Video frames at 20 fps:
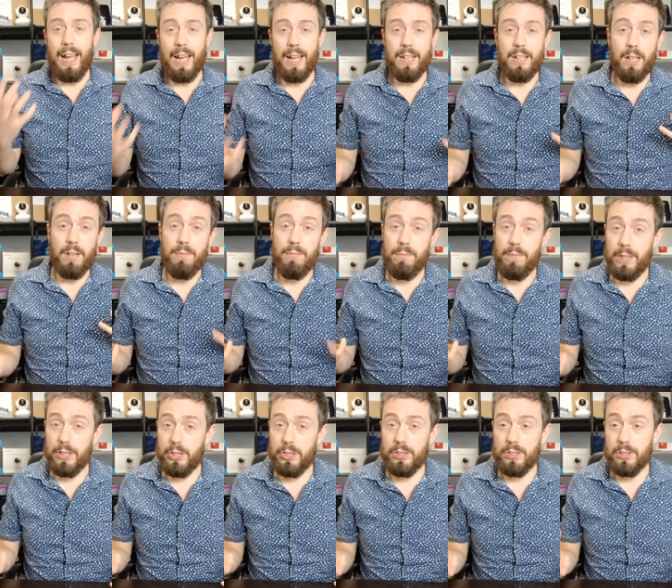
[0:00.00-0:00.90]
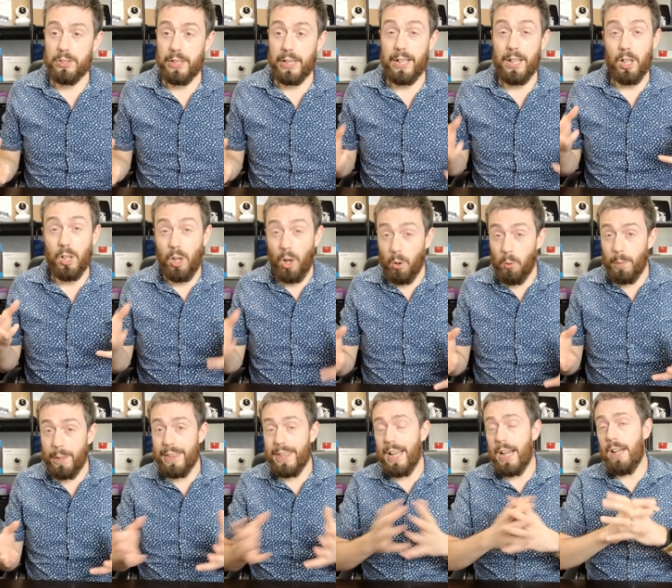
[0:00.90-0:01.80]
and efficiency.
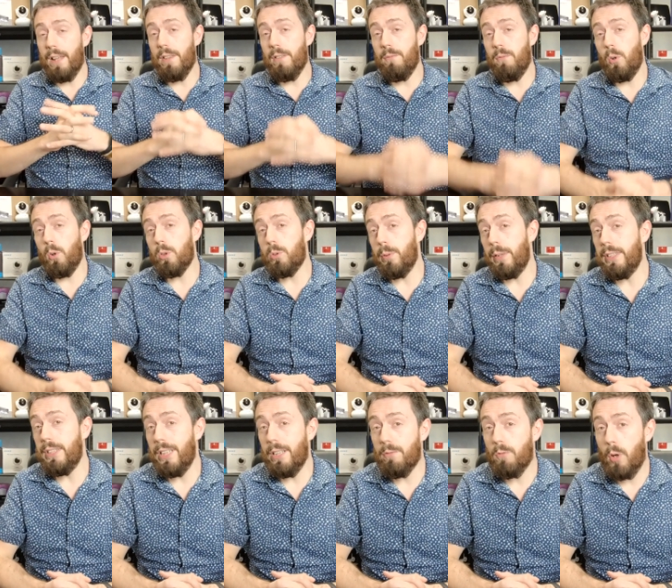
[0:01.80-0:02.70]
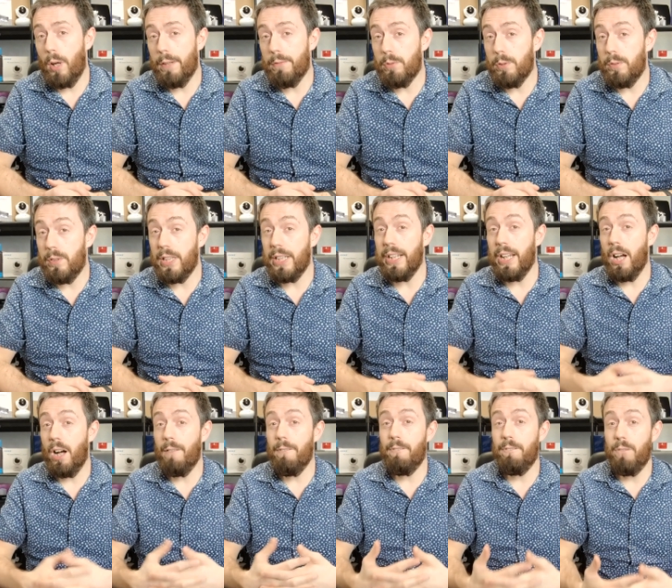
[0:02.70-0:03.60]
Along with that, the four twenty arrives with D
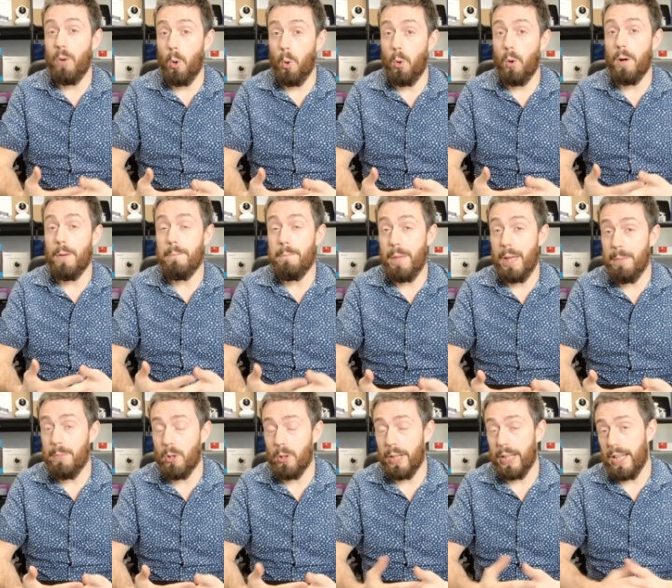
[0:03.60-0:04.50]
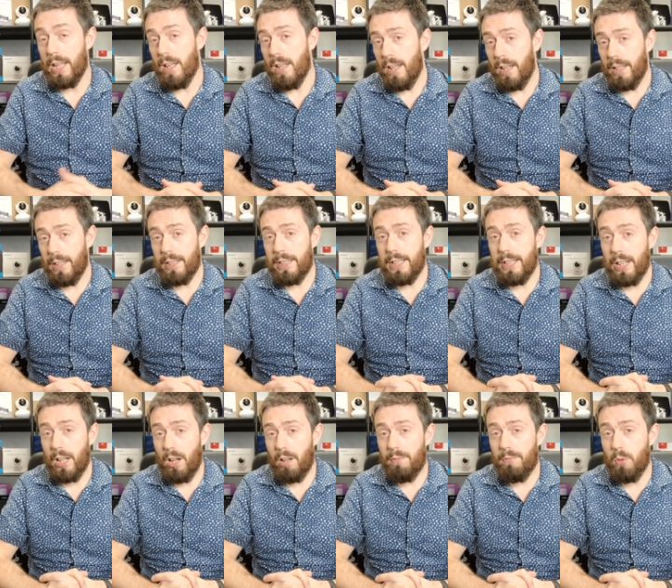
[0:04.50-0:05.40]
D R four memory. And D
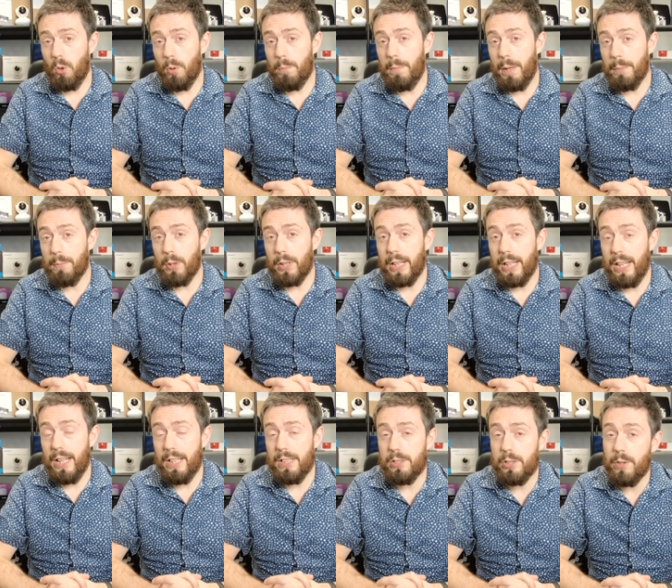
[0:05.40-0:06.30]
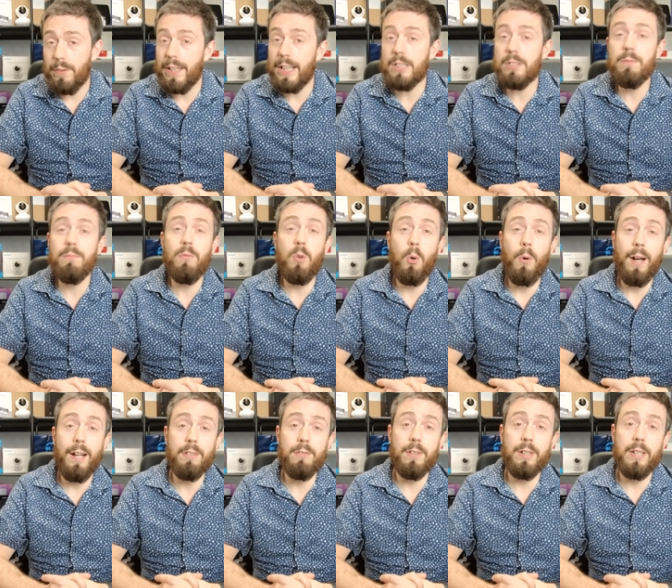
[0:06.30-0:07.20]
D R four memory here, two thousand four
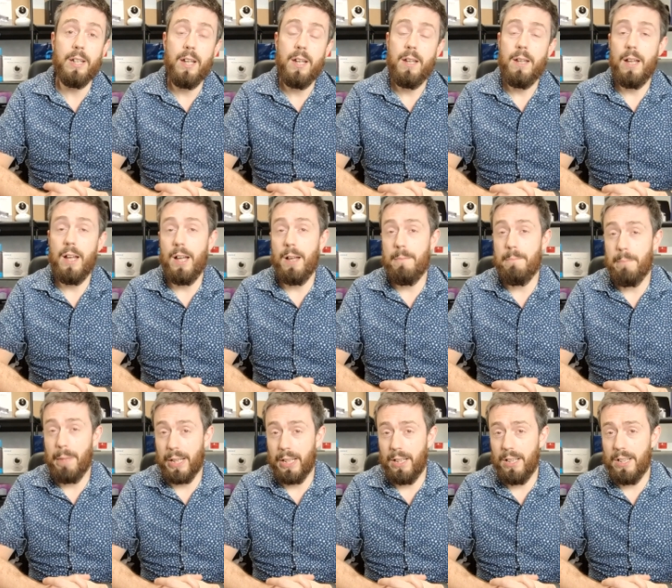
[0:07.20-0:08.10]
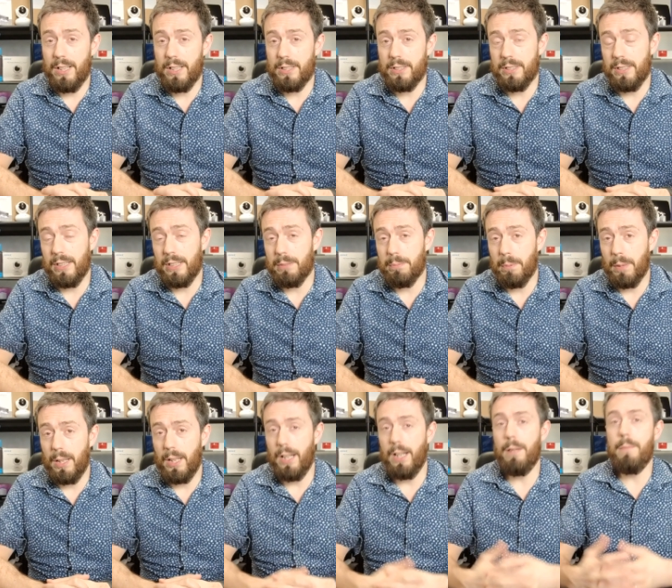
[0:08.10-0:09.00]
hundred uh, megahertz, this,
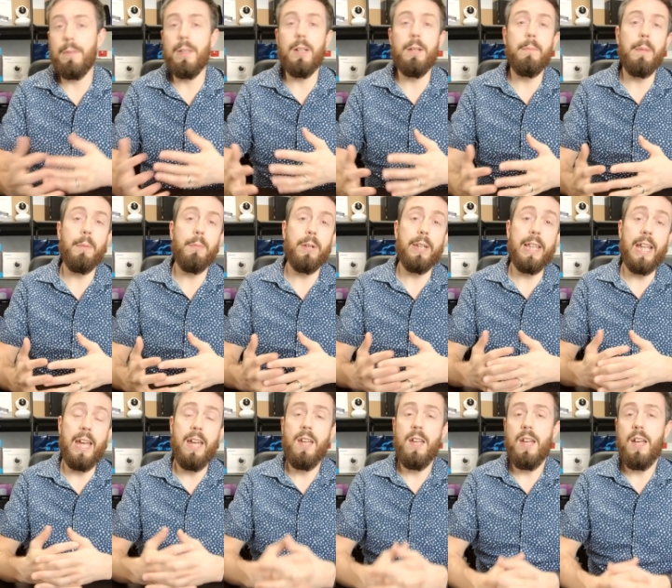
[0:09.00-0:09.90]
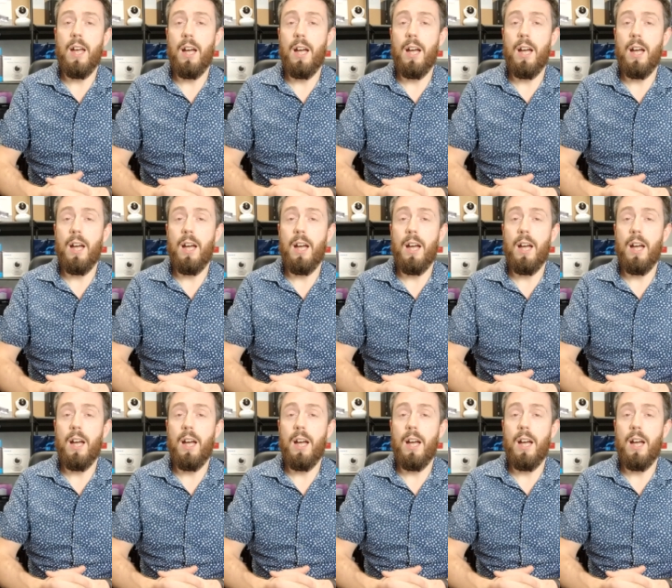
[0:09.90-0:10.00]
um, the memory there,